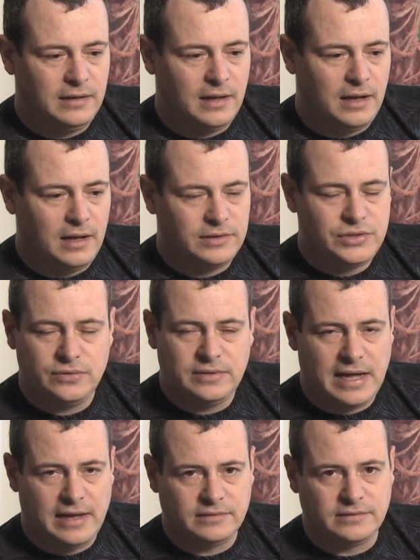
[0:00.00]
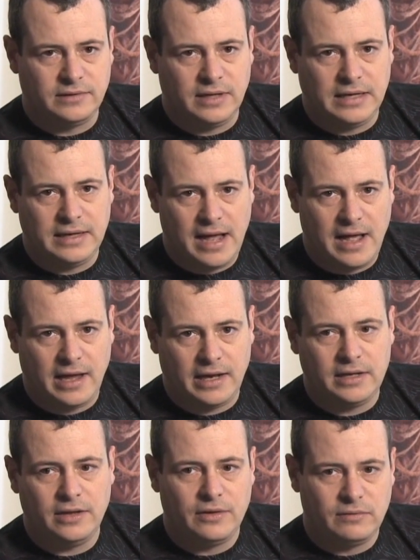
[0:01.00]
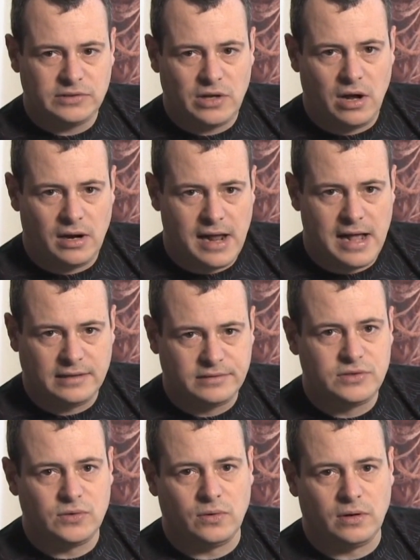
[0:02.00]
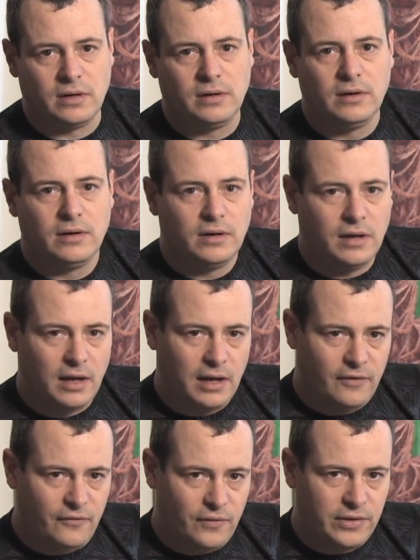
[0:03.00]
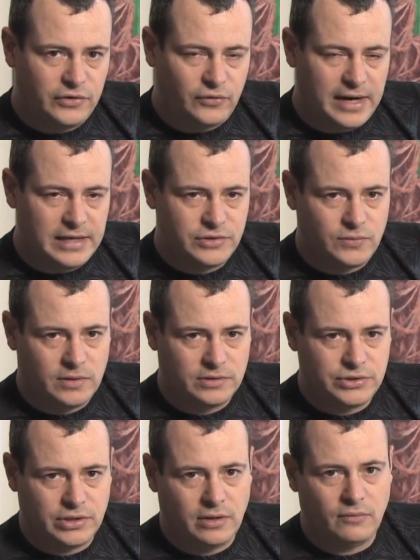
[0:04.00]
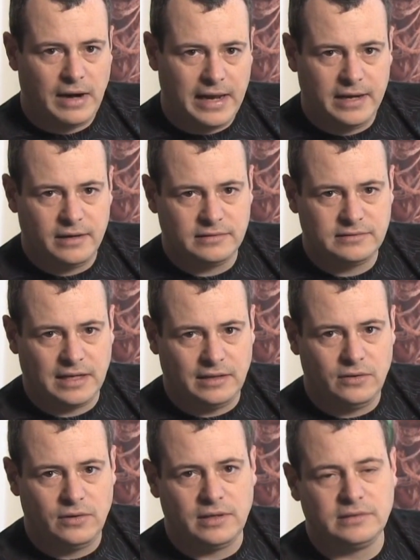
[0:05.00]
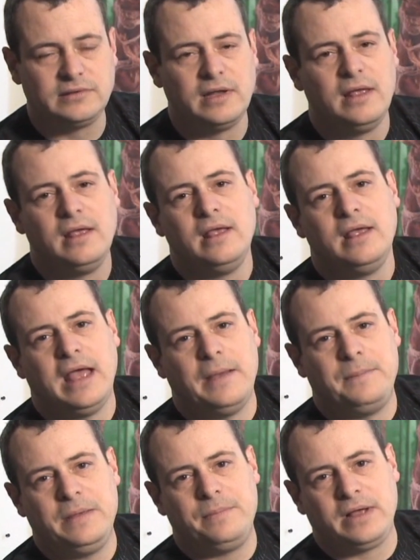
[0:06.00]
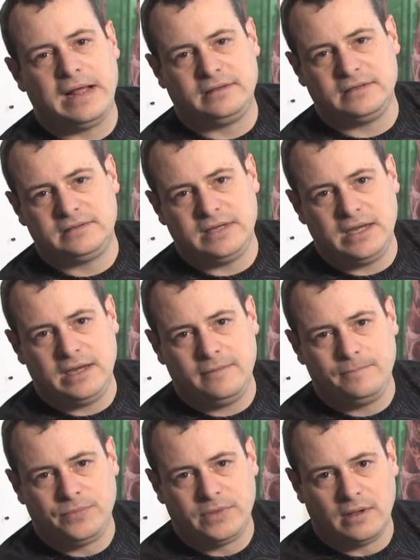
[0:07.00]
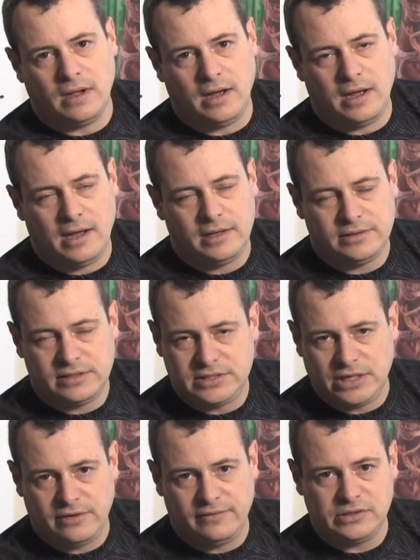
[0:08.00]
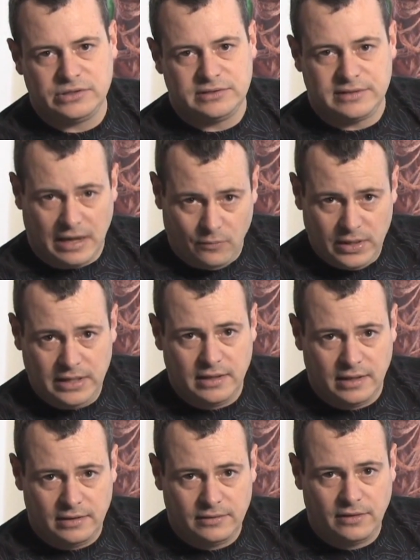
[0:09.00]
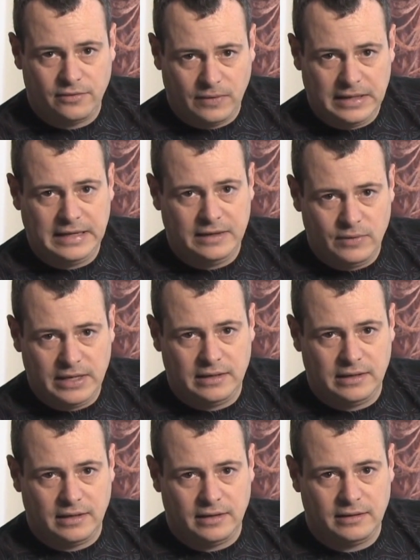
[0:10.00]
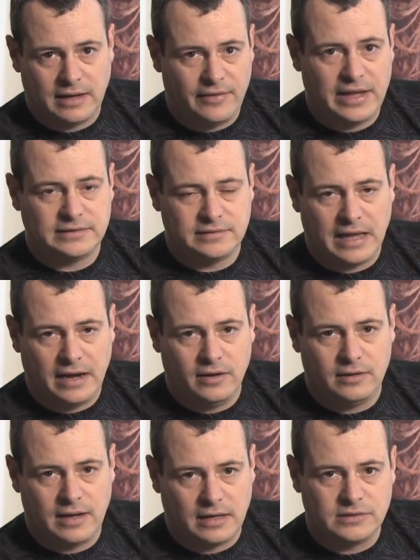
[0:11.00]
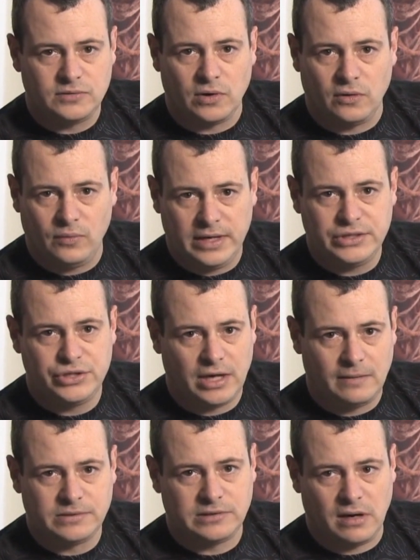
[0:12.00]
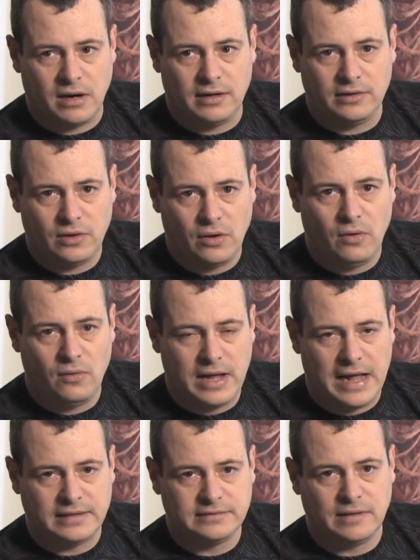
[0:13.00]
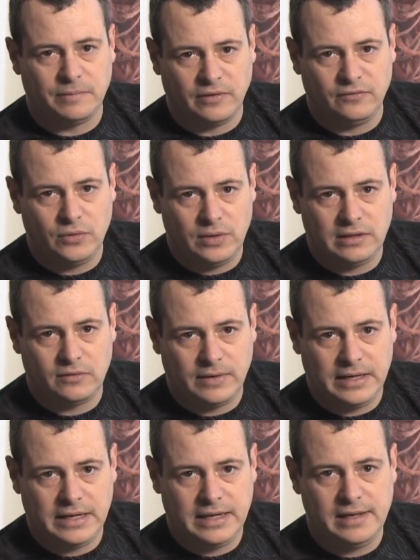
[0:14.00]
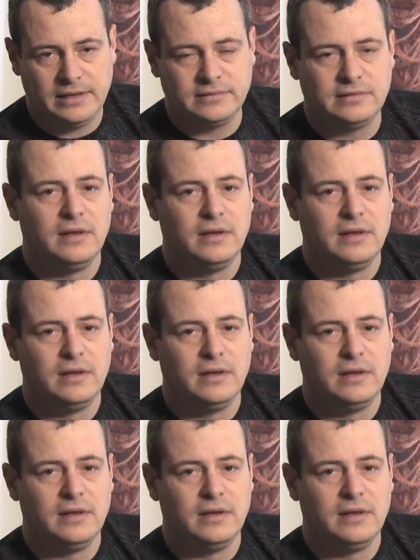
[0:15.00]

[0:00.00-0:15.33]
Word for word: uh, 2009, there was a haunted house tour uh, for the Transworld Show right here in St. Louis, and people got to see uh, the Terror Visions that we did, the 3D we did. Now that's like kind of sort of re-jump-started the whole concept of doing 3Ds